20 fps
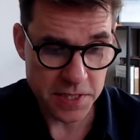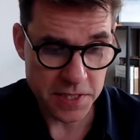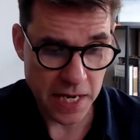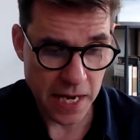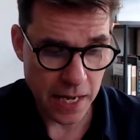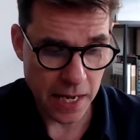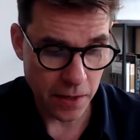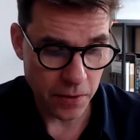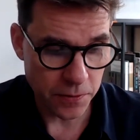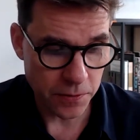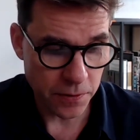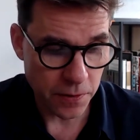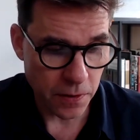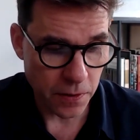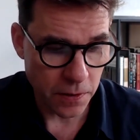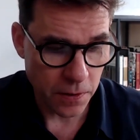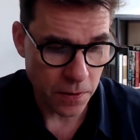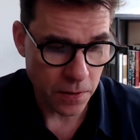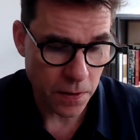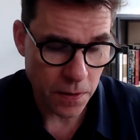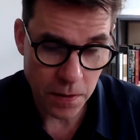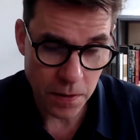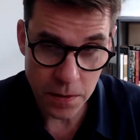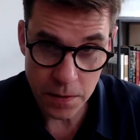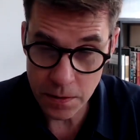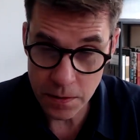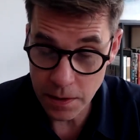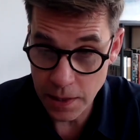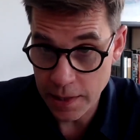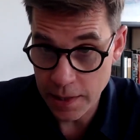down
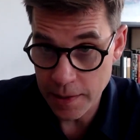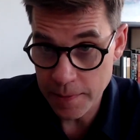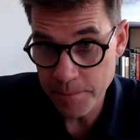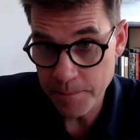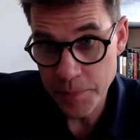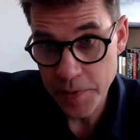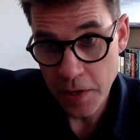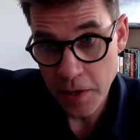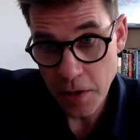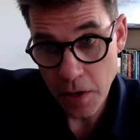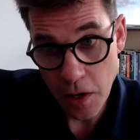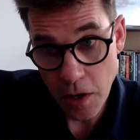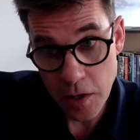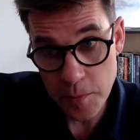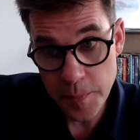are